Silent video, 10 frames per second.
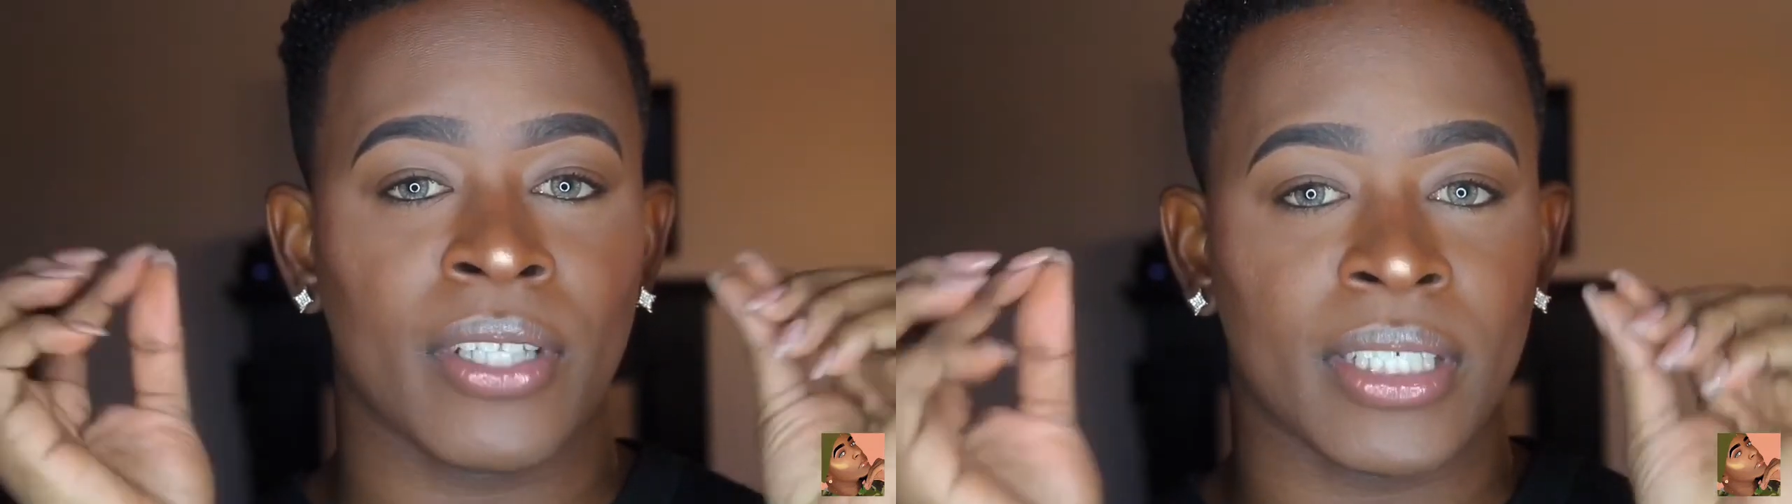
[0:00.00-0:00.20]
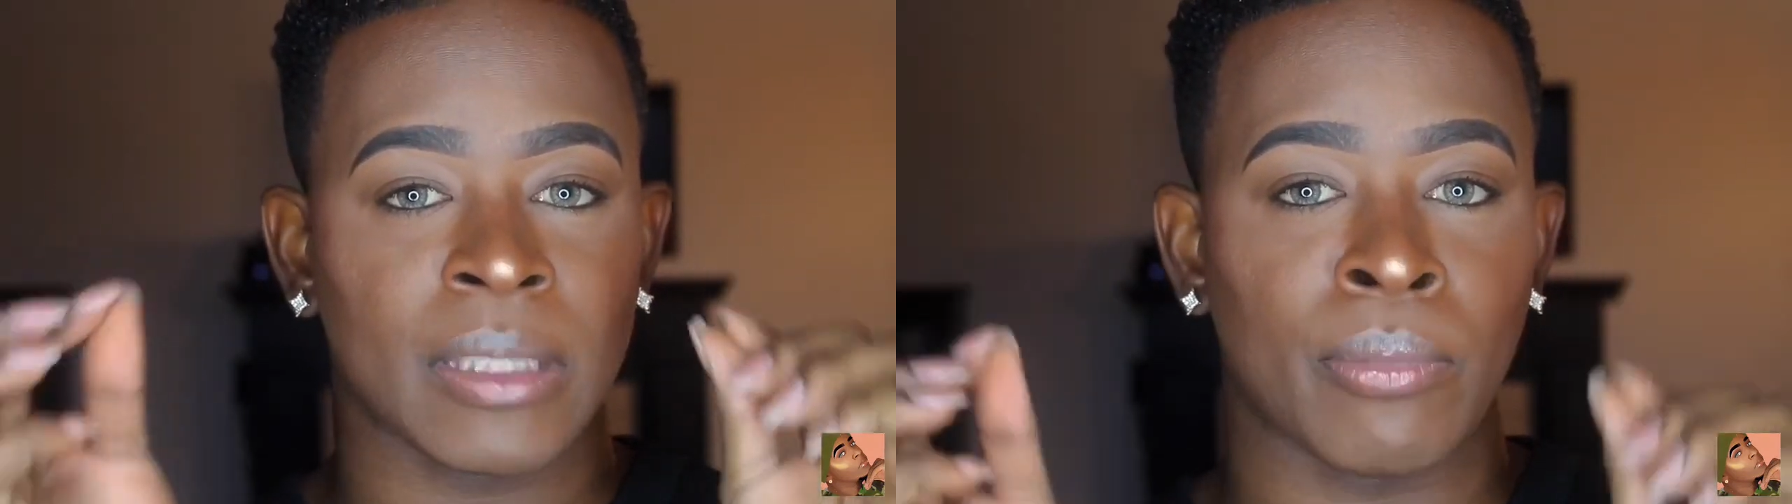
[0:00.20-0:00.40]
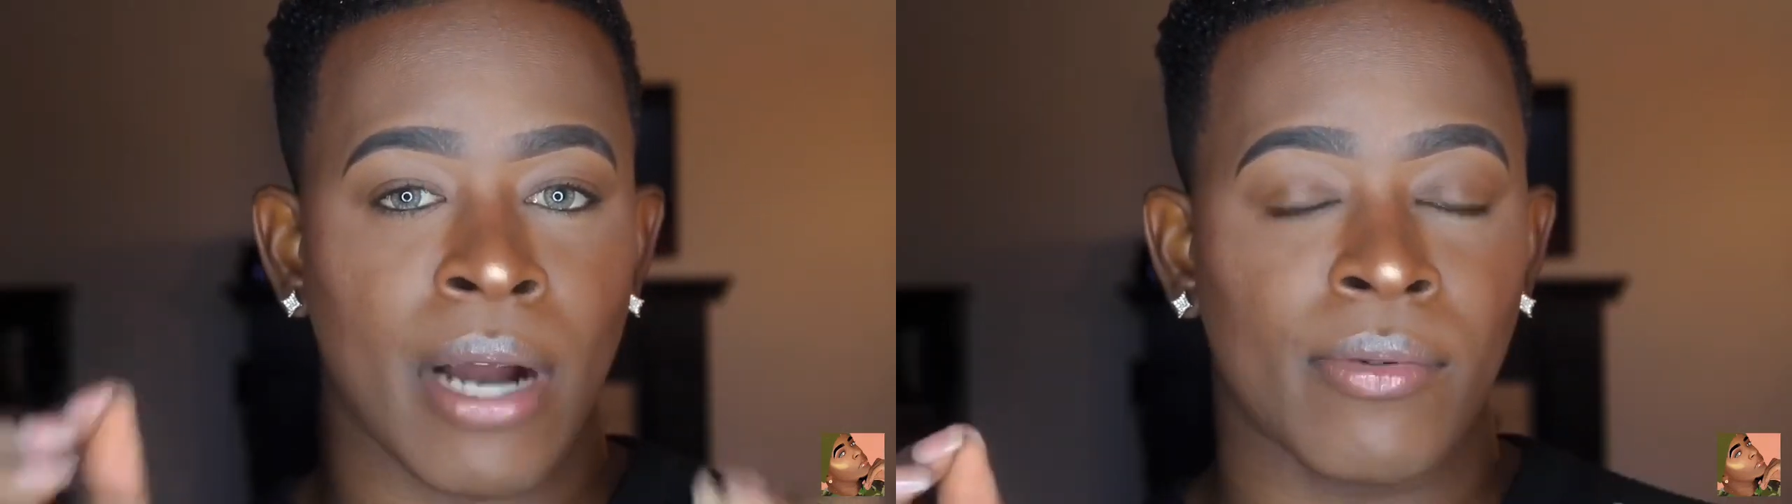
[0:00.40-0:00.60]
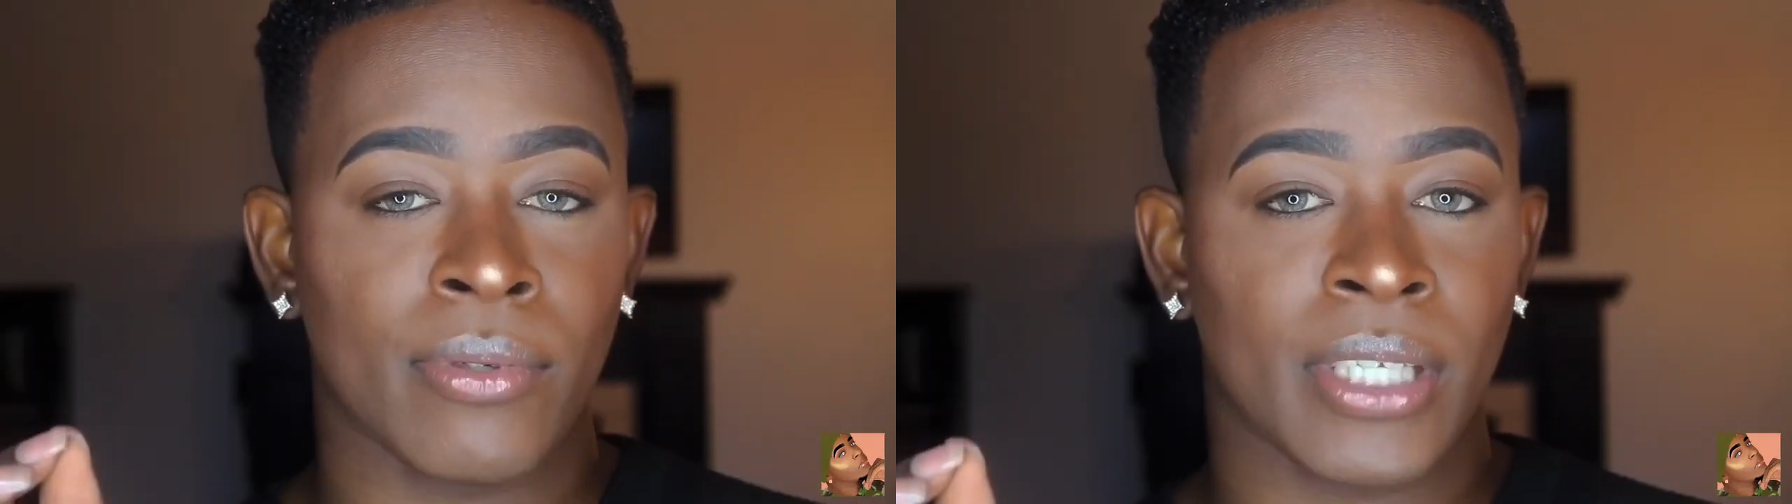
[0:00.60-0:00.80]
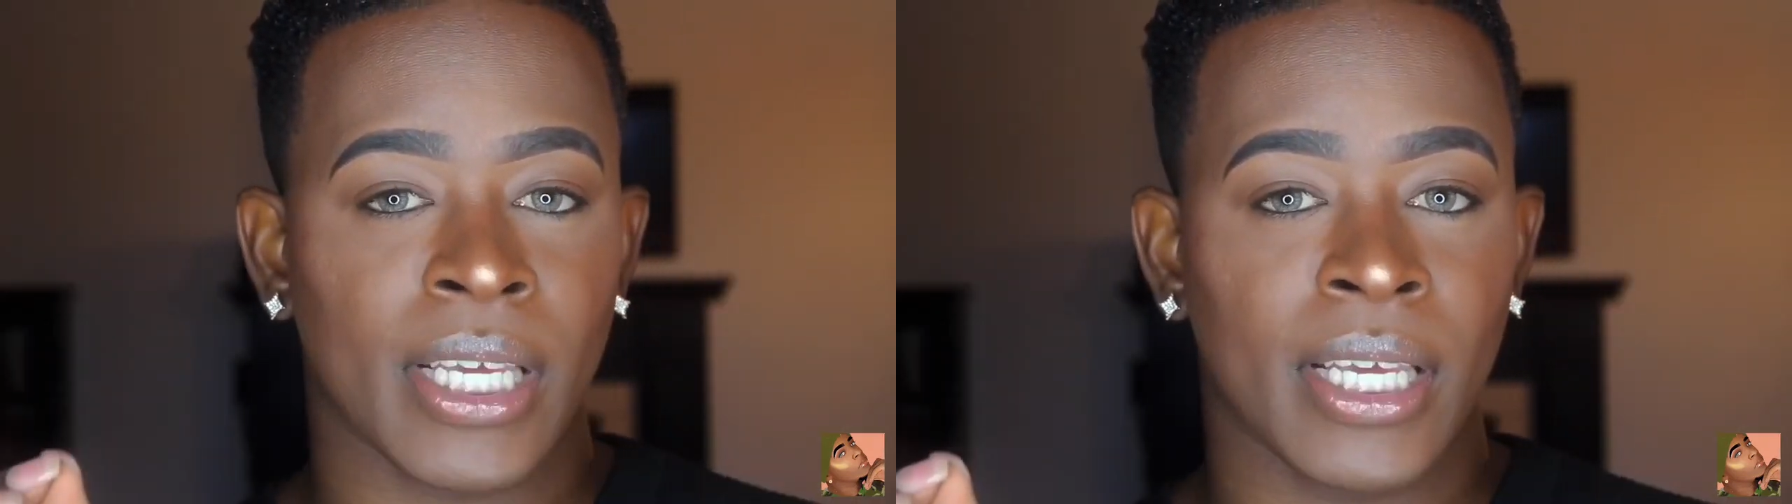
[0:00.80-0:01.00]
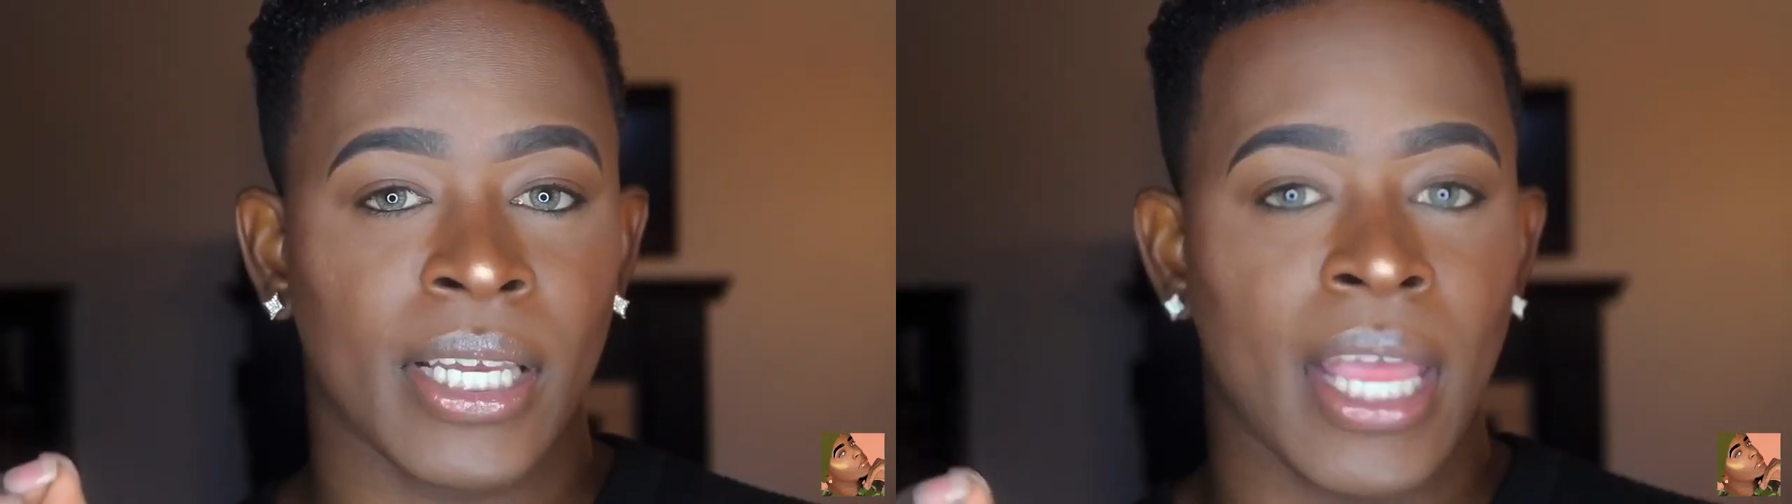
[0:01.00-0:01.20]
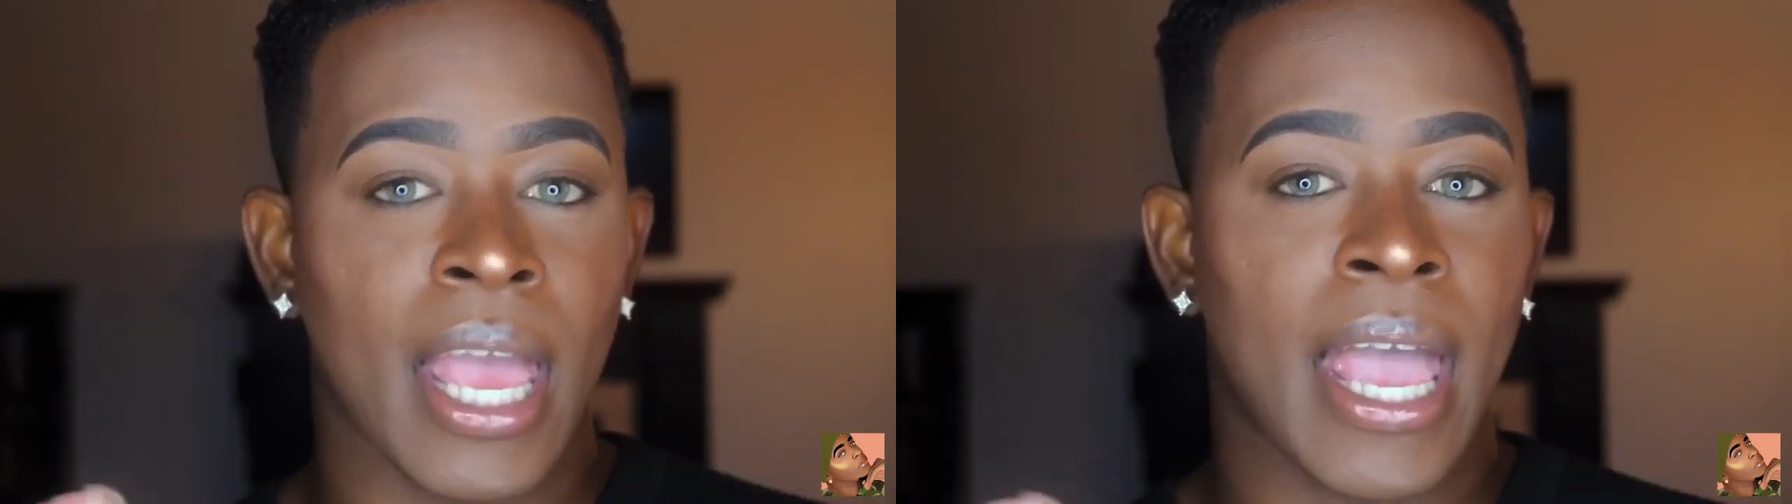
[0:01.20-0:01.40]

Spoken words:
this brow routine,